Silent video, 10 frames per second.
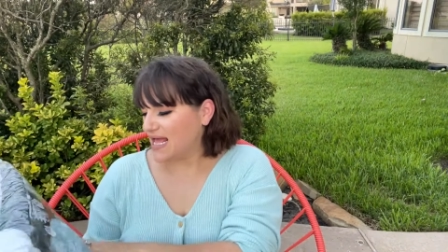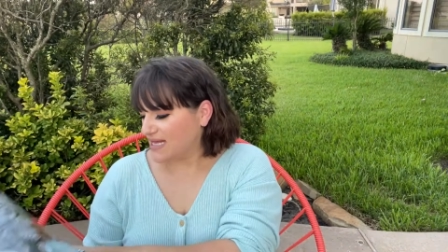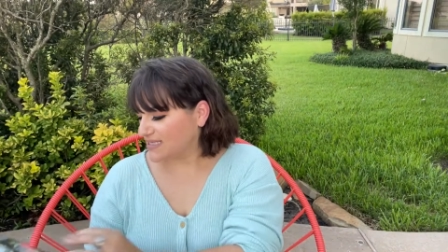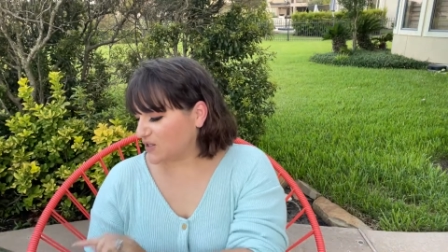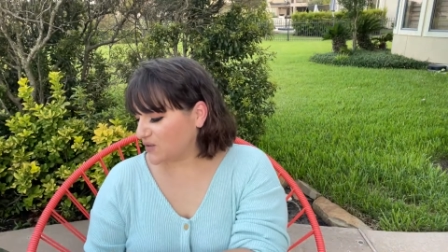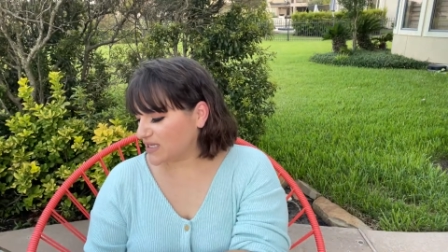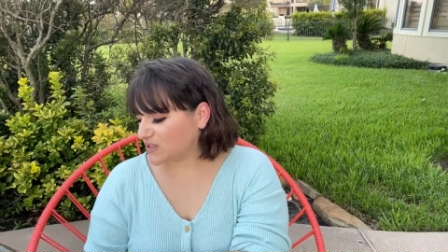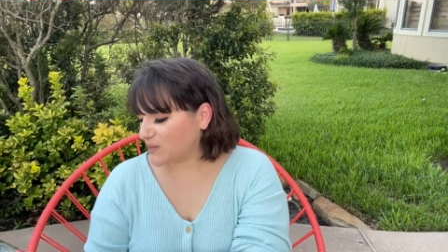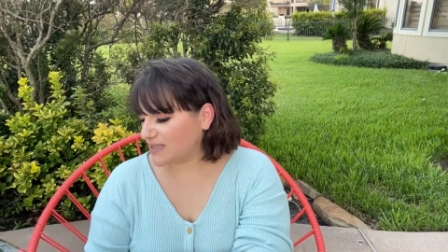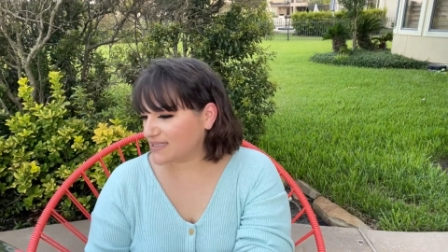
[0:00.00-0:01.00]
So
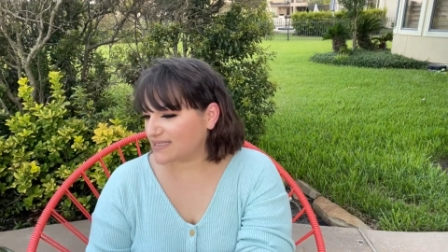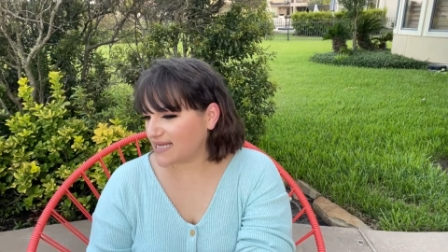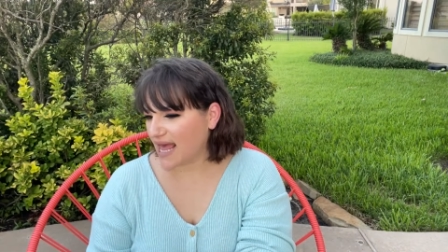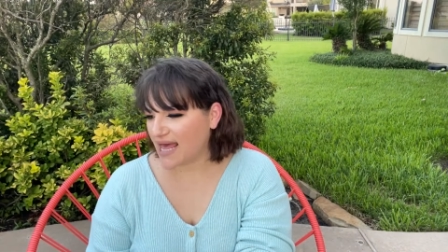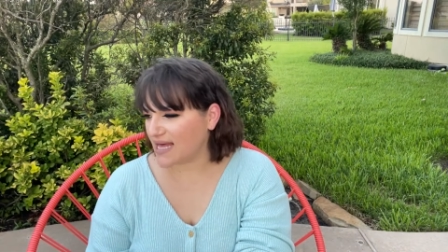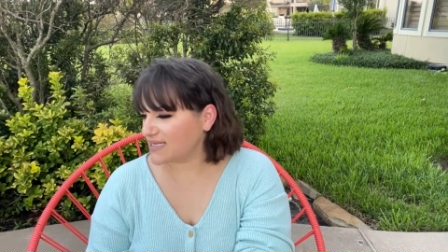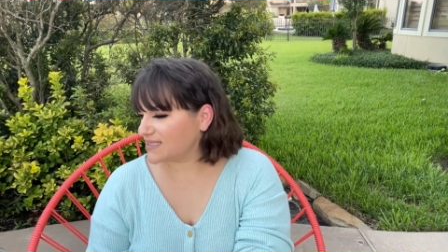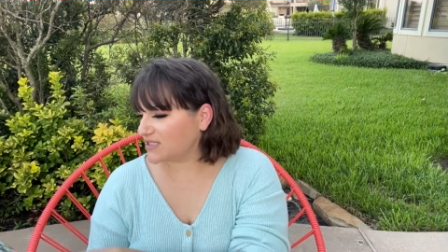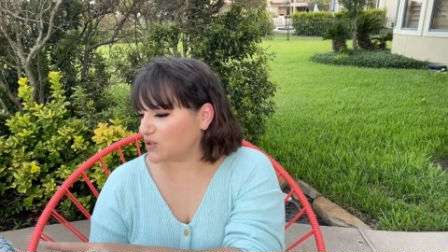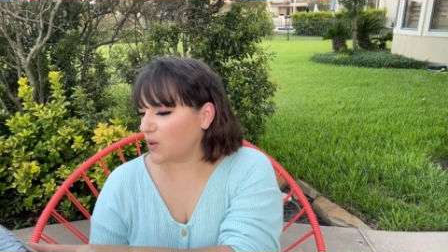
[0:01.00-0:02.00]
this one
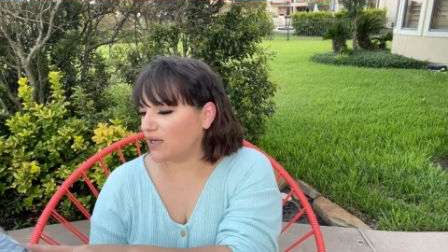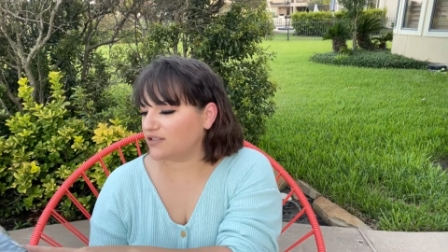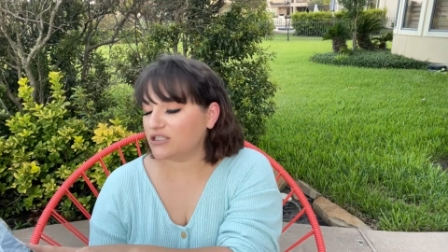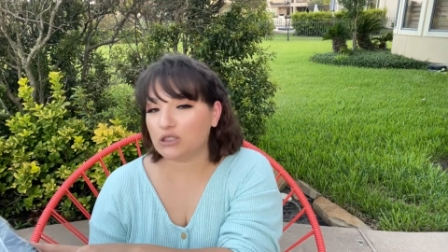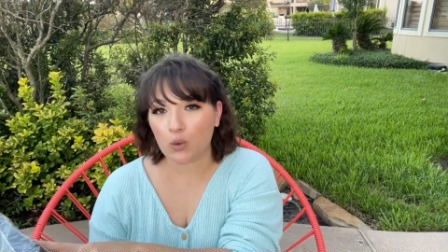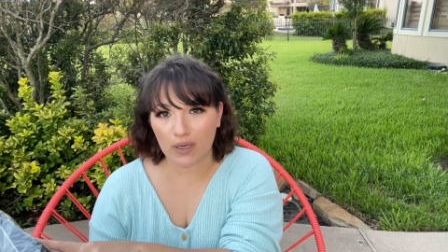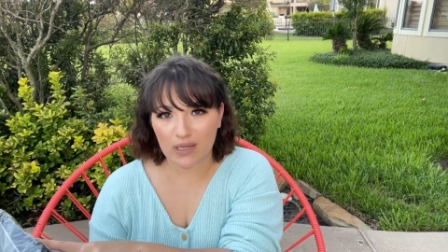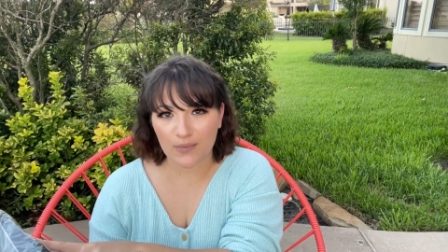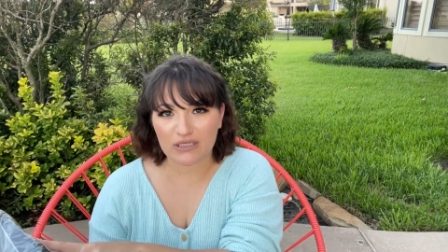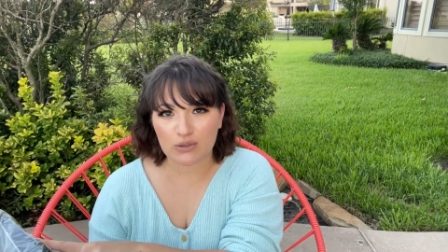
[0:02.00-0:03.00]
says
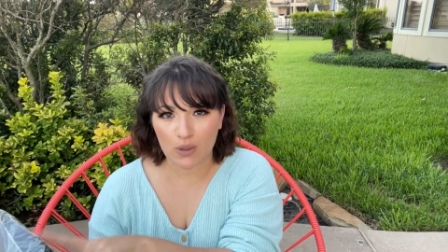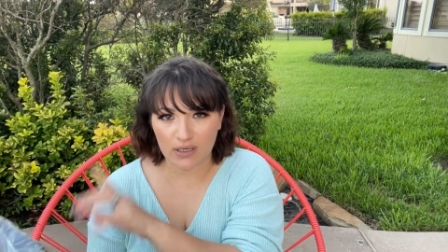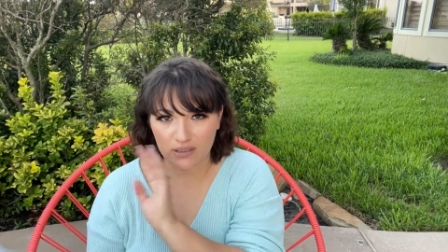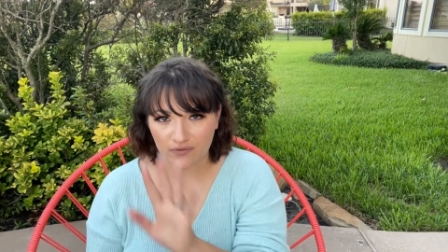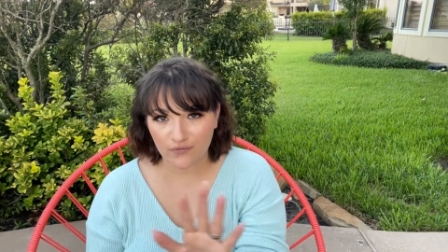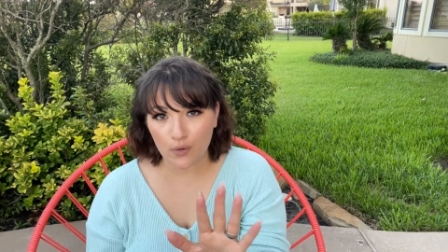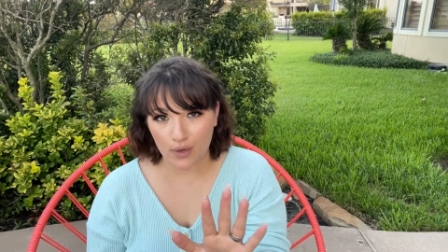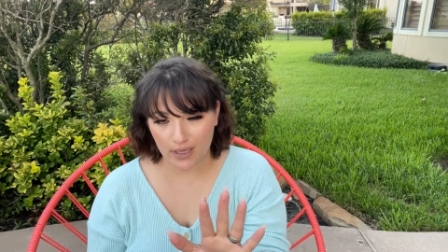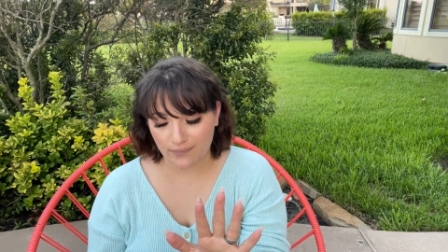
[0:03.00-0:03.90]
220 by 240.